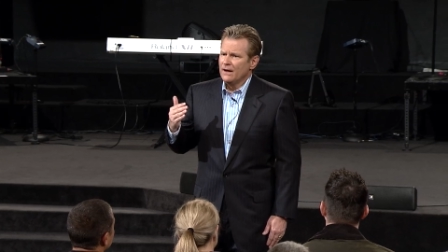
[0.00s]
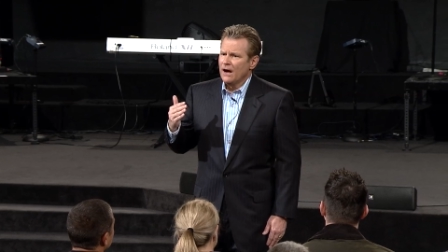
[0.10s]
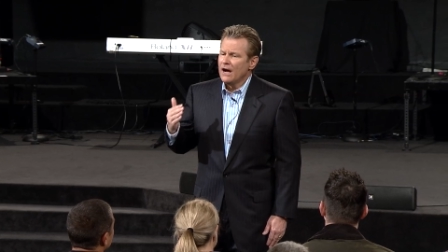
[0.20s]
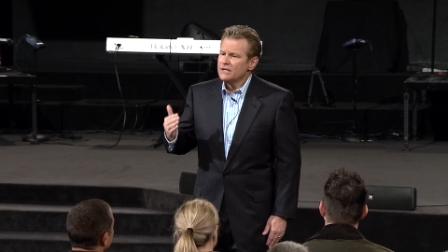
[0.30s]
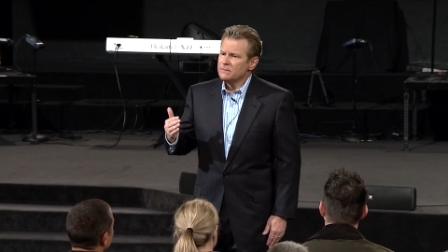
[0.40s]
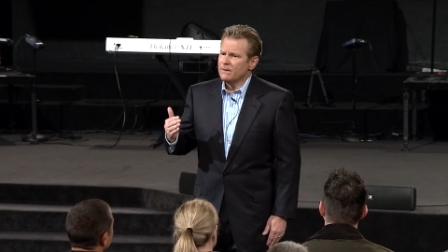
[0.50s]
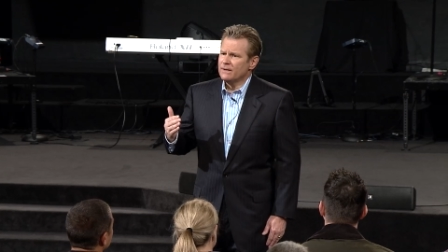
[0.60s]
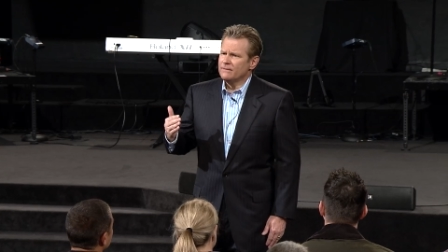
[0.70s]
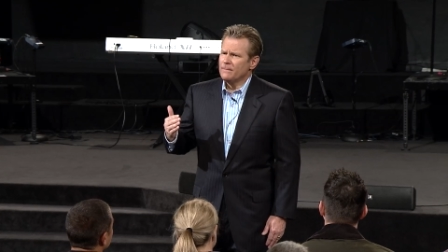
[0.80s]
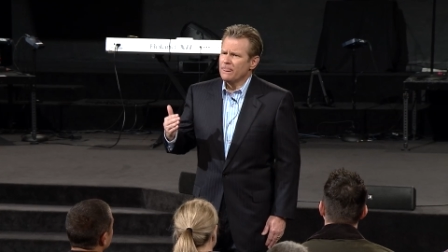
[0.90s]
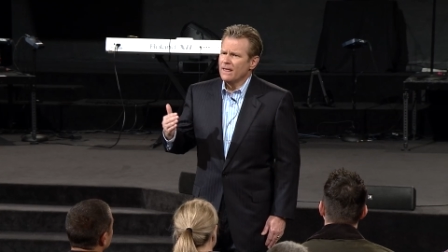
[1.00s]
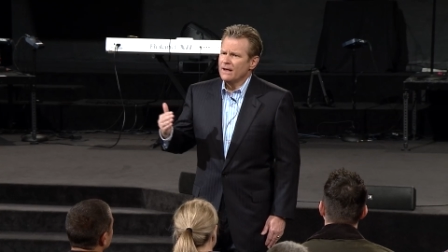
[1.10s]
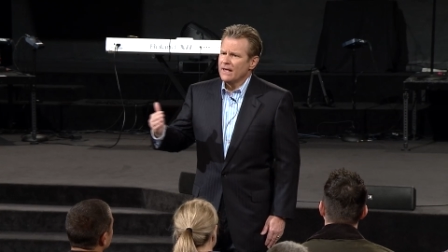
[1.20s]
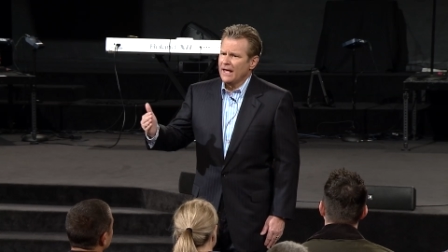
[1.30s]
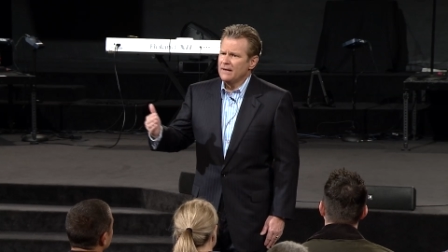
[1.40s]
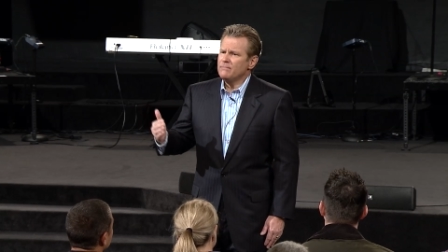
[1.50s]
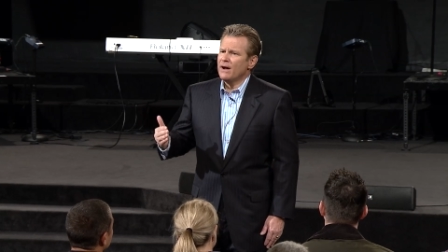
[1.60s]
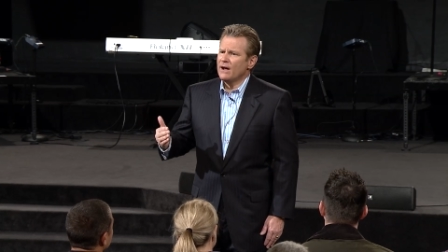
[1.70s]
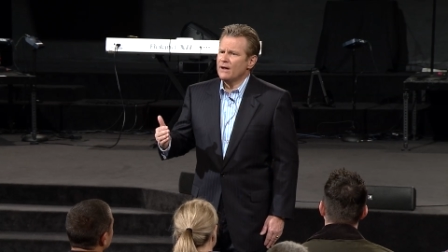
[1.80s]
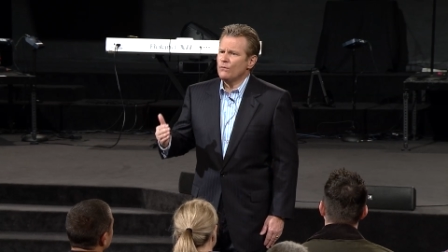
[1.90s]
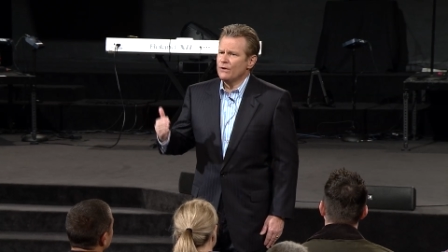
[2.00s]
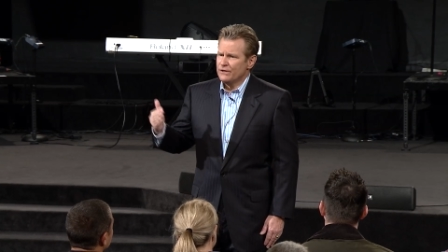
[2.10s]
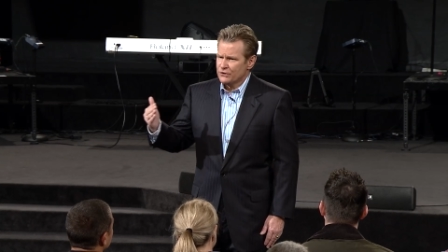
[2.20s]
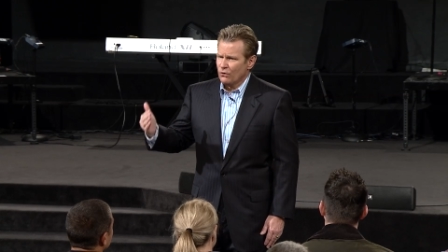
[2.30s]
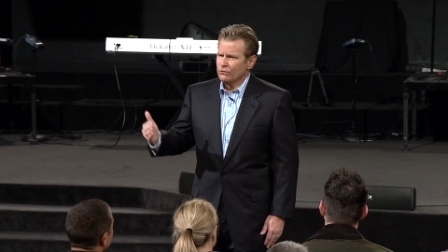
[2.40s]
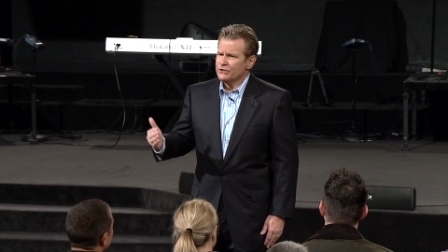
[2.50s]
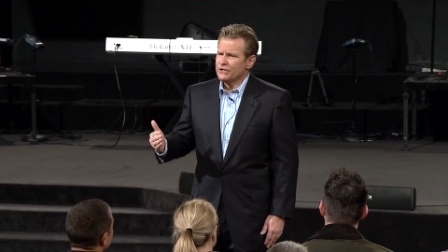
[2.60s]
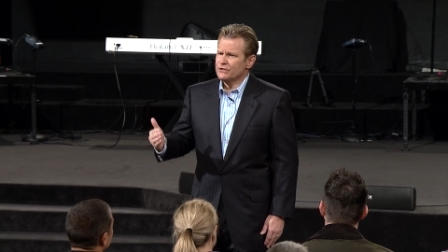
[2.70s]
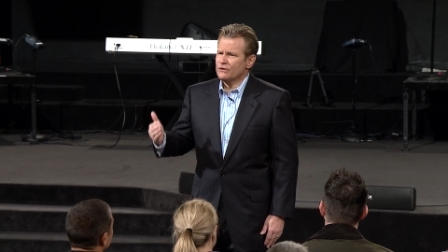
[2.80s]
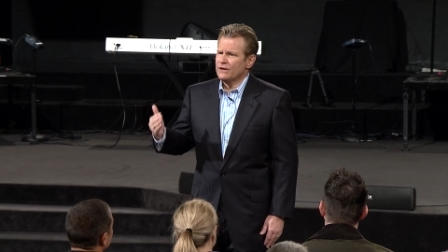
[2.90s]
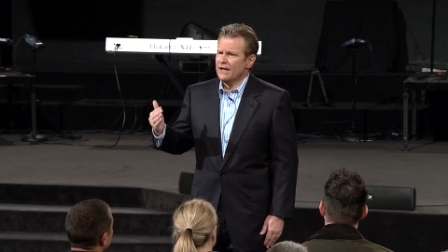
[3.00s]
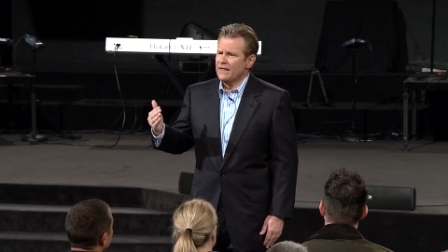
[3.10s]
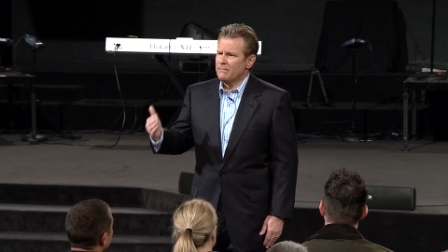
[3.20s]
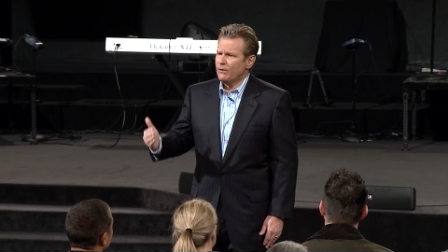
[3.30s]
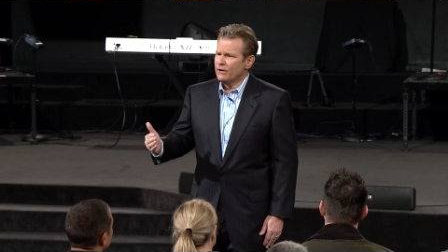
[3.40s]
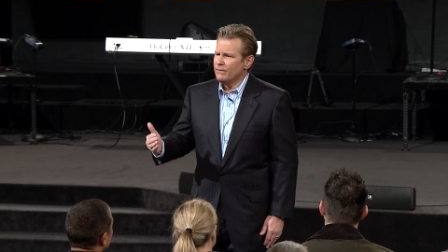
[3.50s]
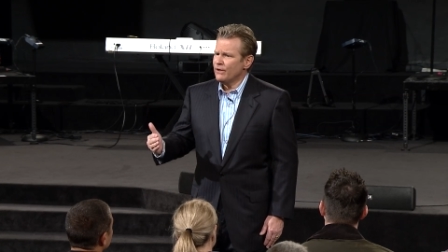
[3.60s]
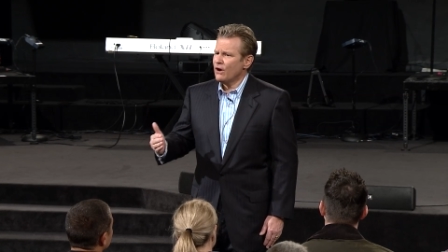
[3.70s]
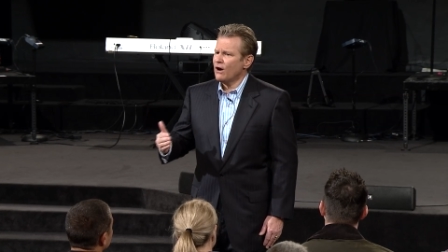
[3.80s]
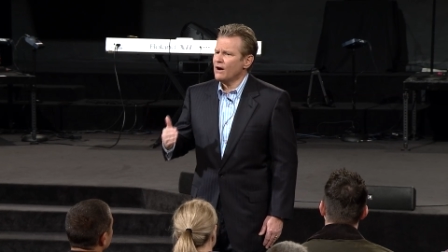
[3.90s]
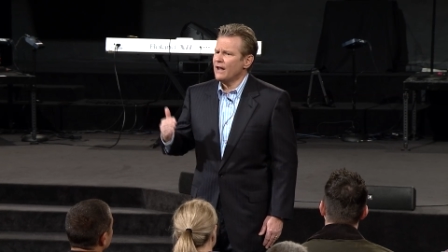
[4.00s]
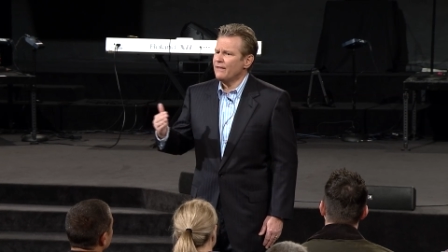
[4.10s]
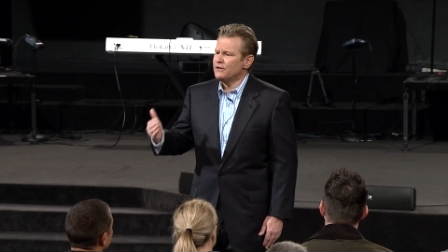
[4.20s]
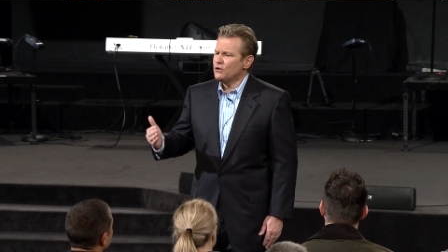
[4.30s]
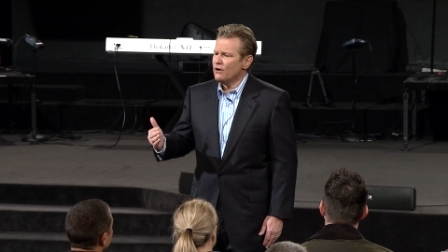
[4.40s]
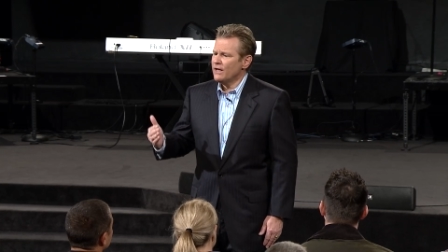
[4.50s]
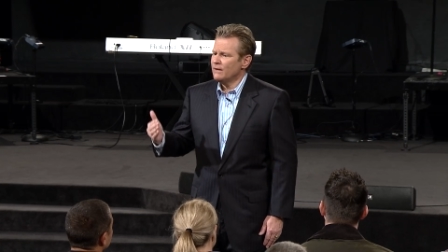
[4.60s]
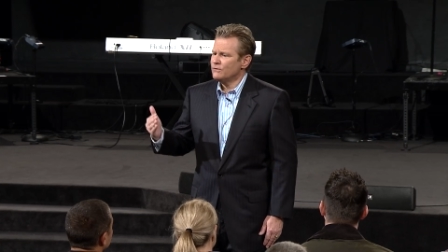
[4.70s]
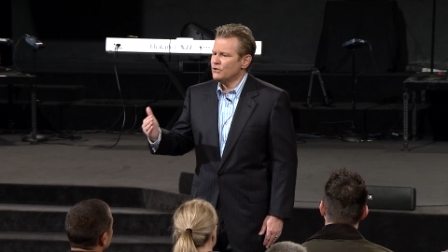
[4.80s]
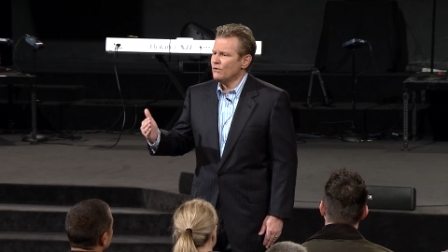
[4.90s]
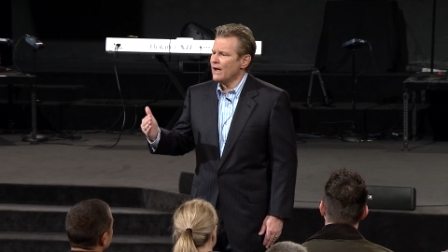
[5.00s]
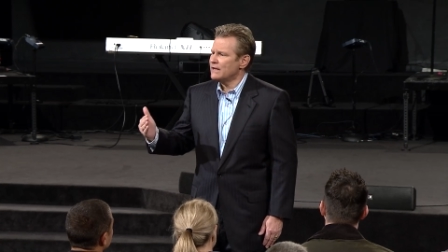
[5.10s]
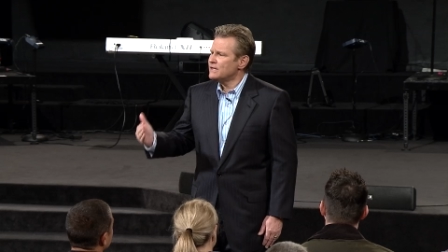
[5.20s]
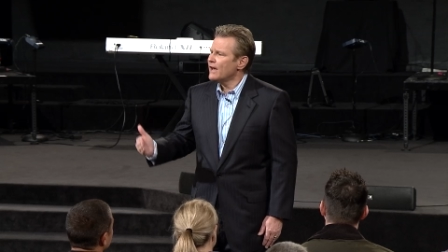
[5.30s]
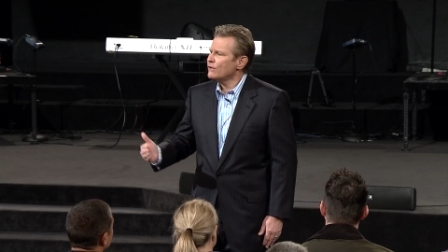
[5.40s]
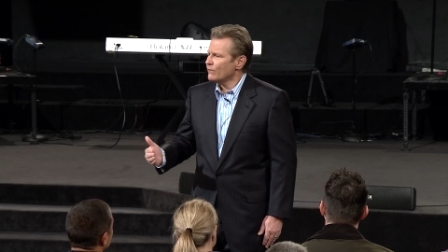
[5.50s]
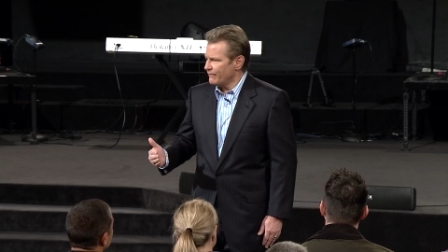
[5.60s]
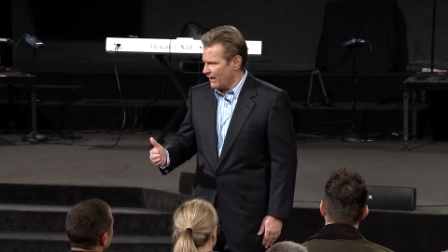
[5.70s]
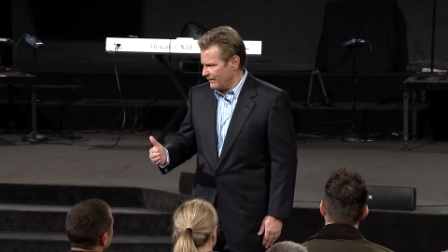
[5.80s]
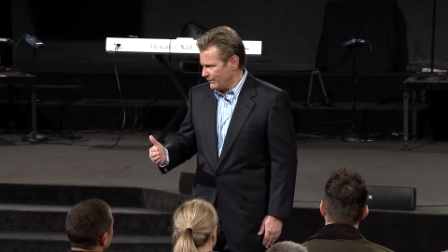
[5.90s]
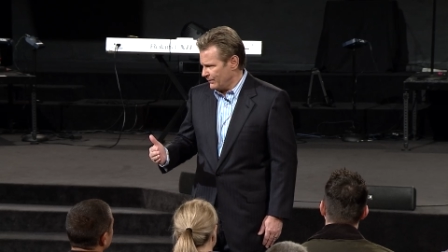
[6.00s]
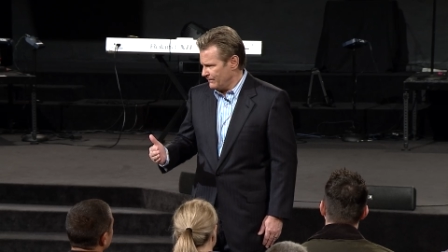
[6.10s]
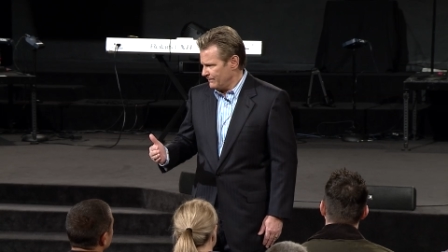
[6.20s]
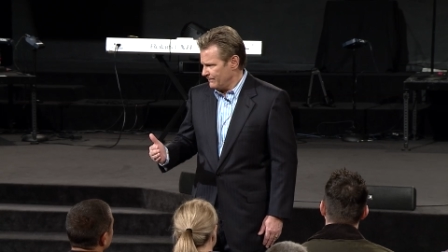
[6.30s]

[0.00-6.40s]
husband came by with his older sister, and they put him in the car and they took him to a tent revival.